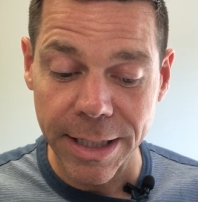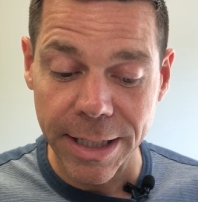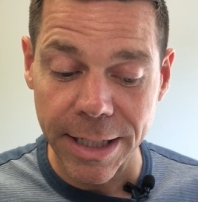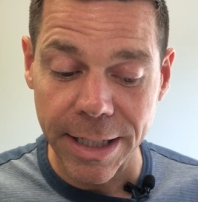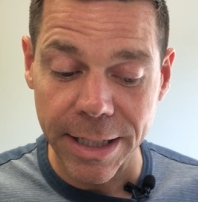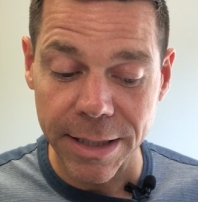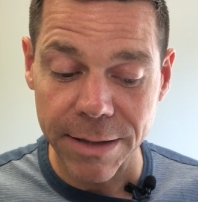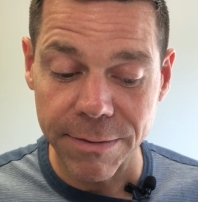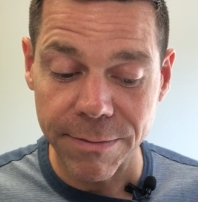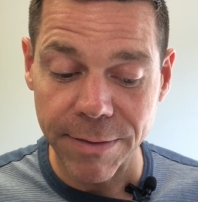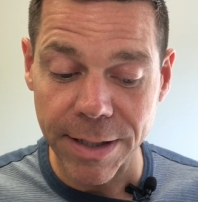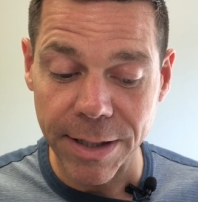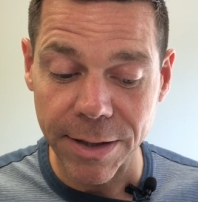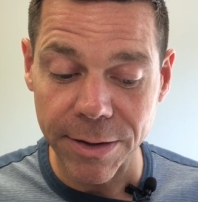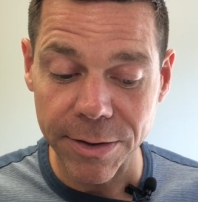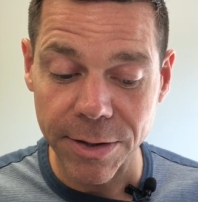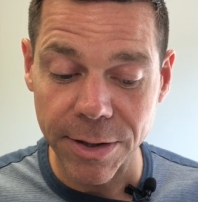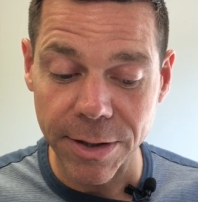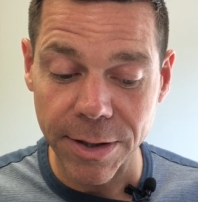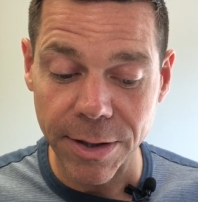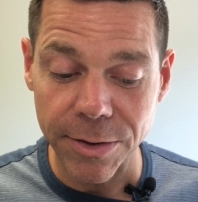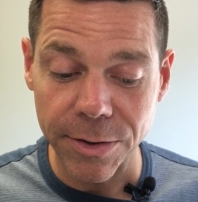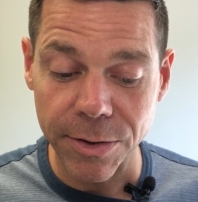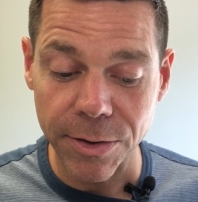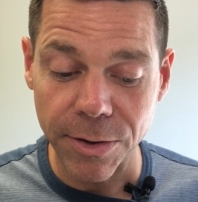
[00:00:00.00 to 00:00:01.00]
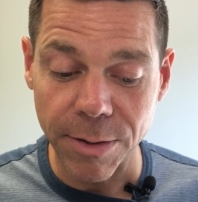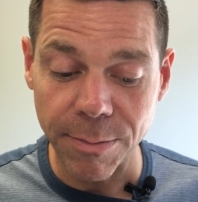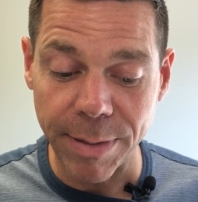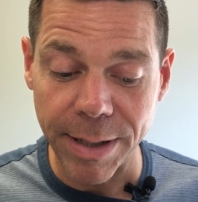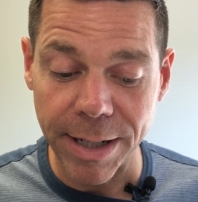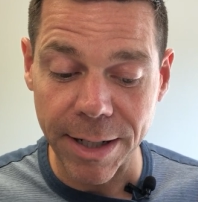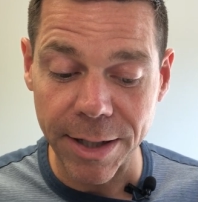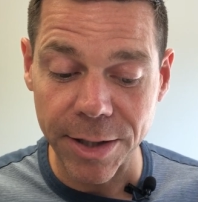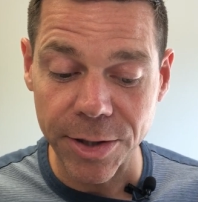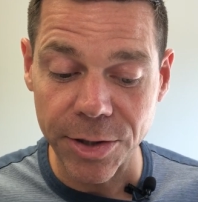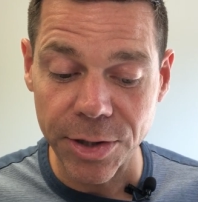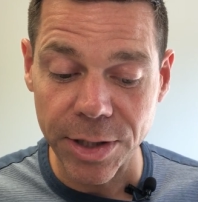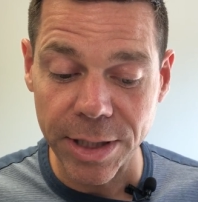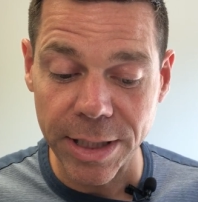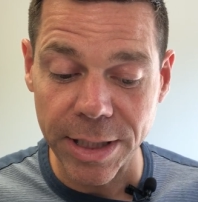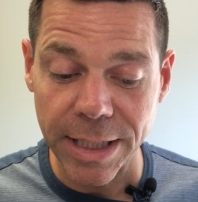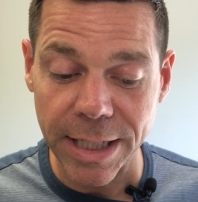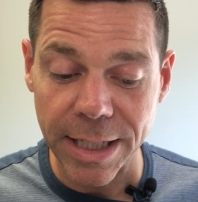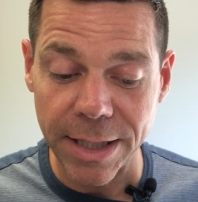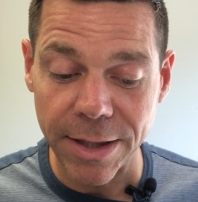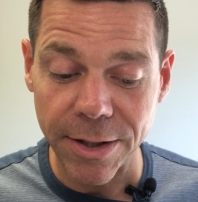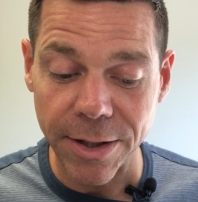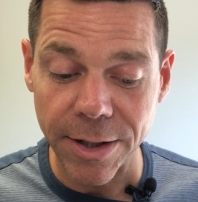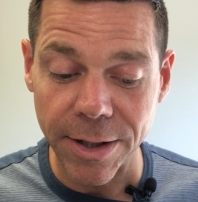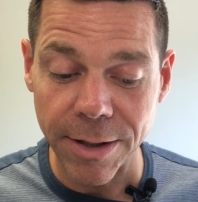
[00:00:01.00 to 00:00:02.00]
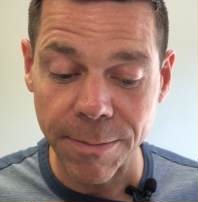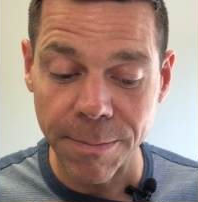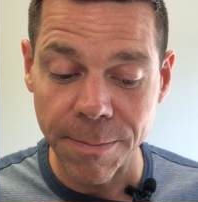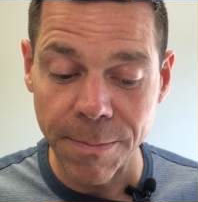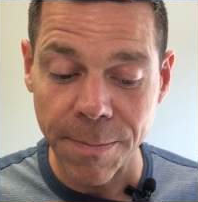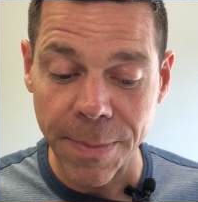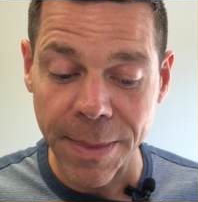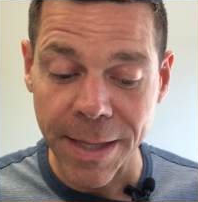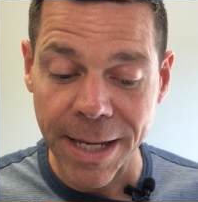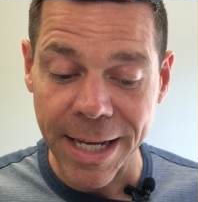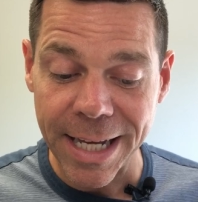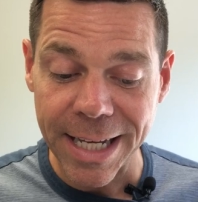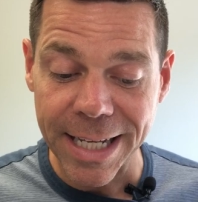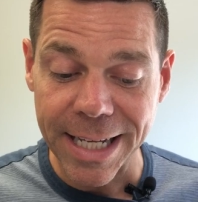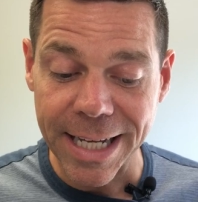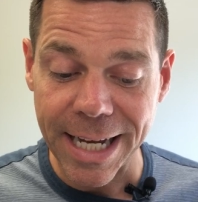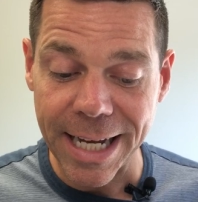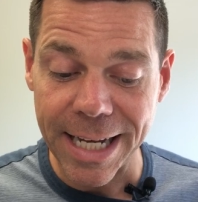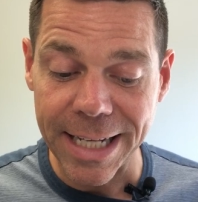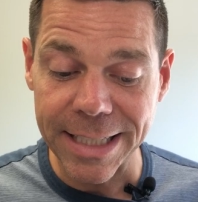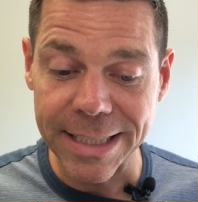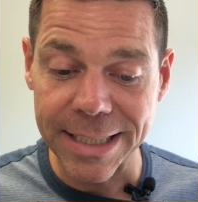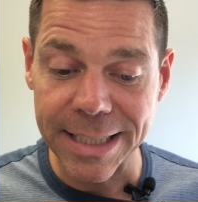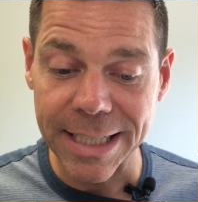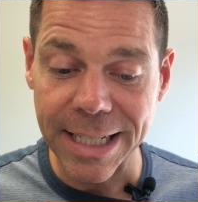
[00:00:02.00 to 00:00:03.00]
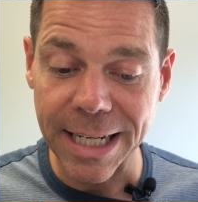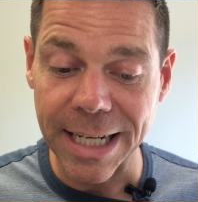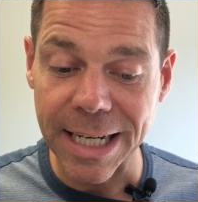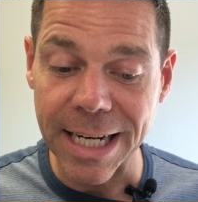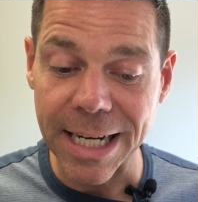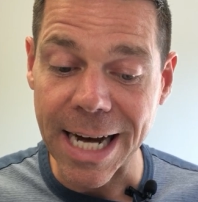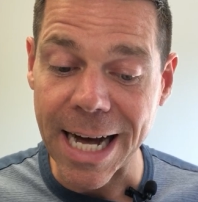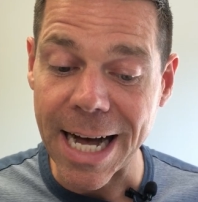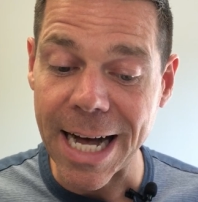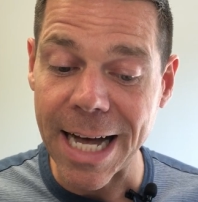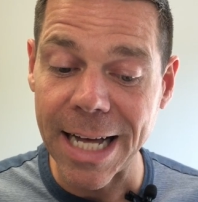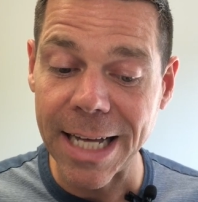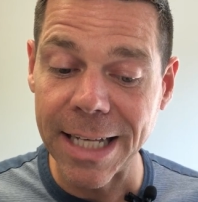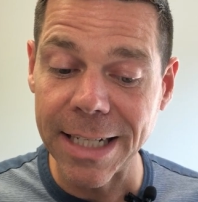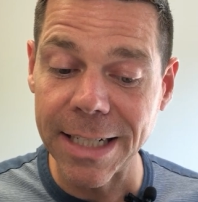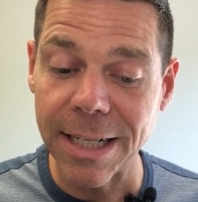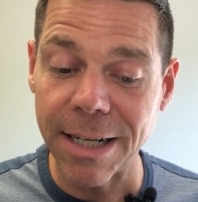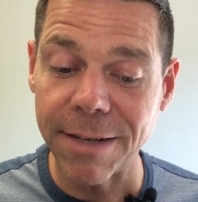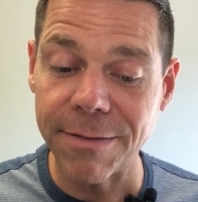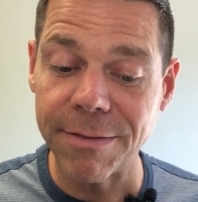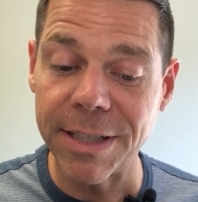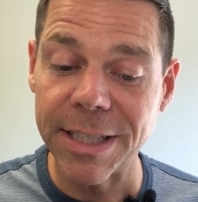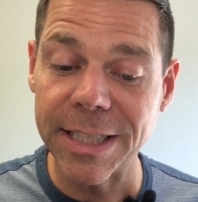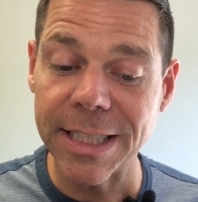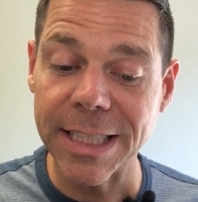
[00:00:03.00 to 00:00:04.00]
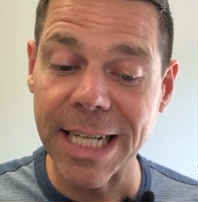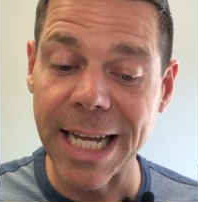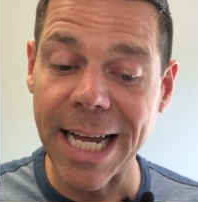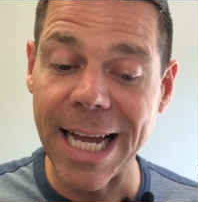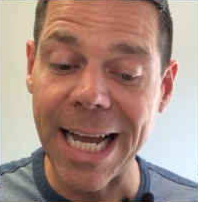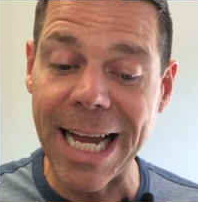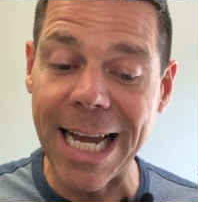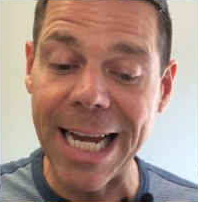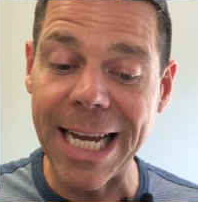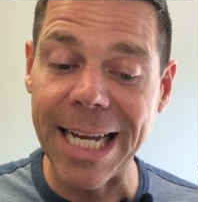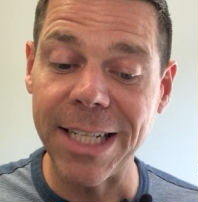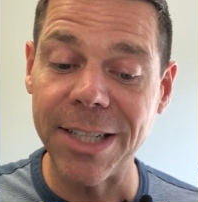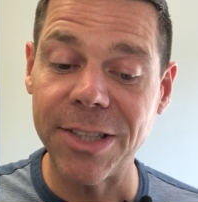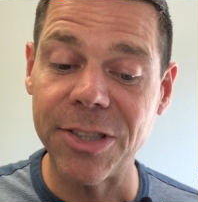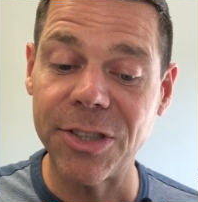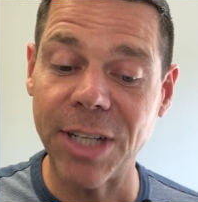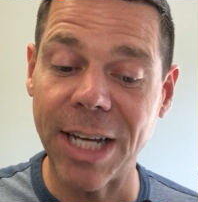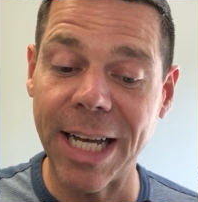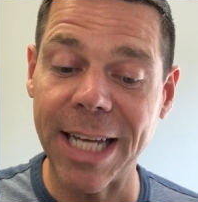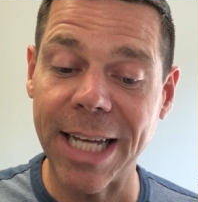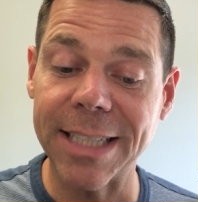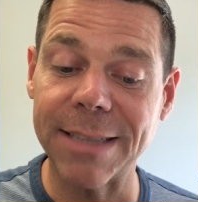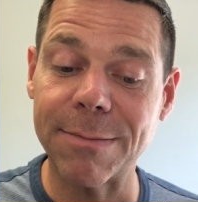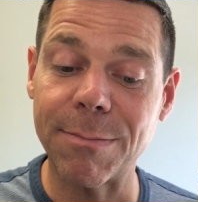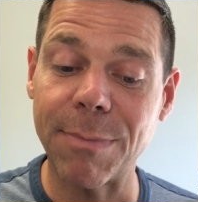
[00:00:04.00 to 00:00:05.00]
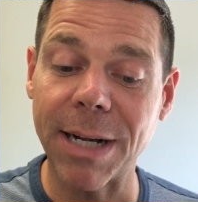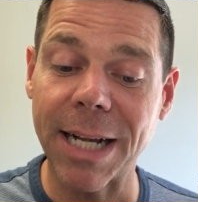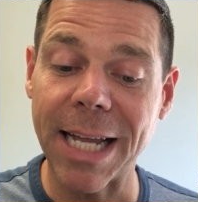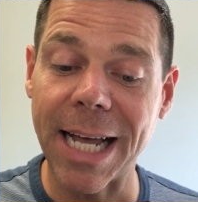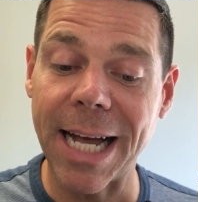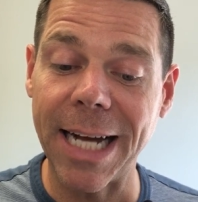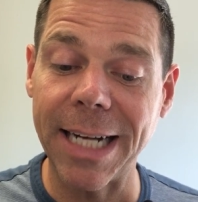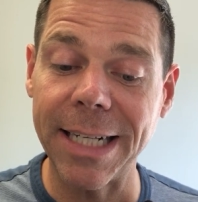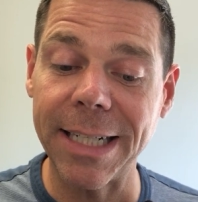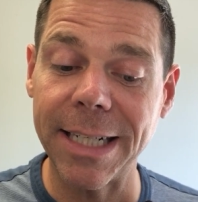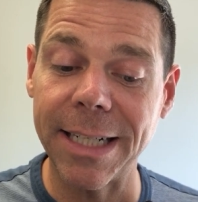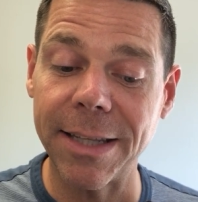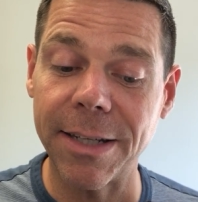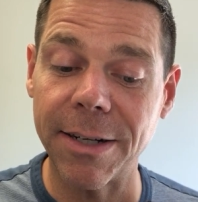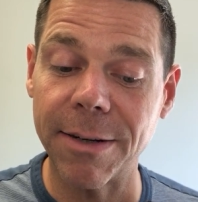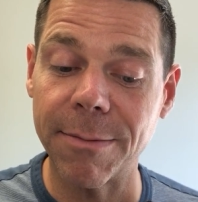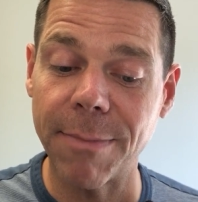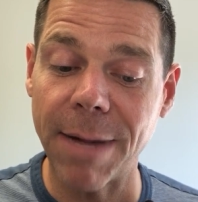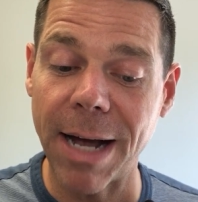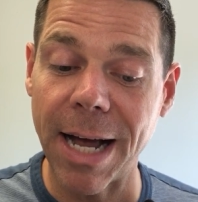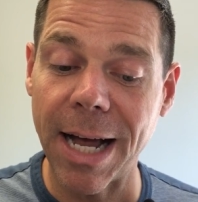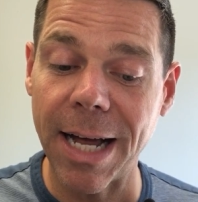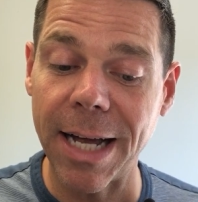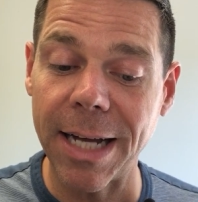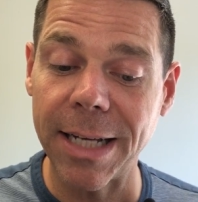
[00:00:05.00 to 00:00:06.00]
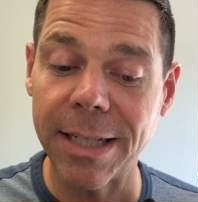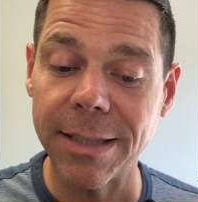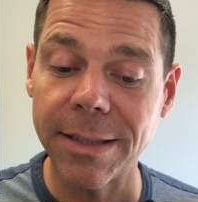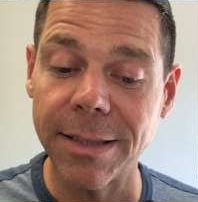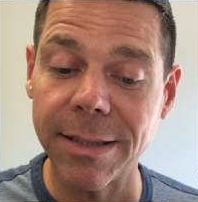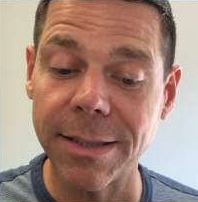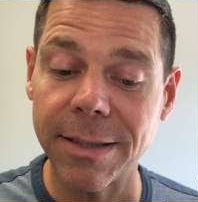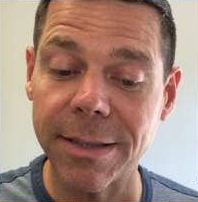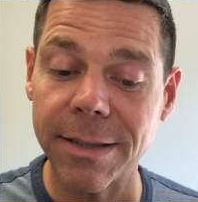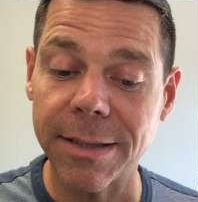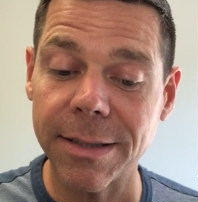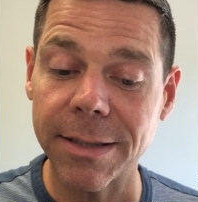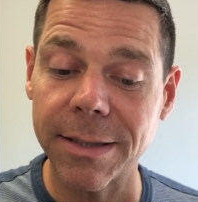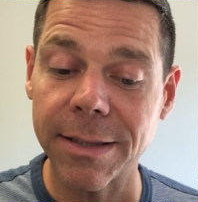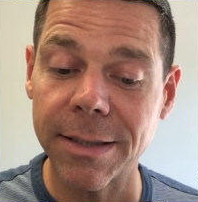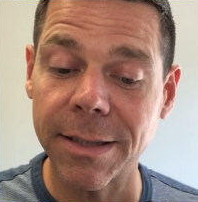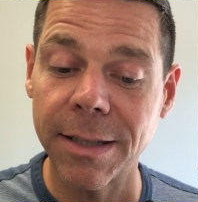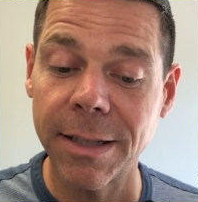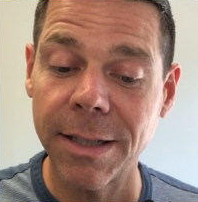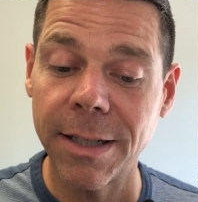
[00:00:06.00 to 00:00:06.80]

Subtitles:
it is veiled to those who are perishing, in their case the God of this age has blinded their minds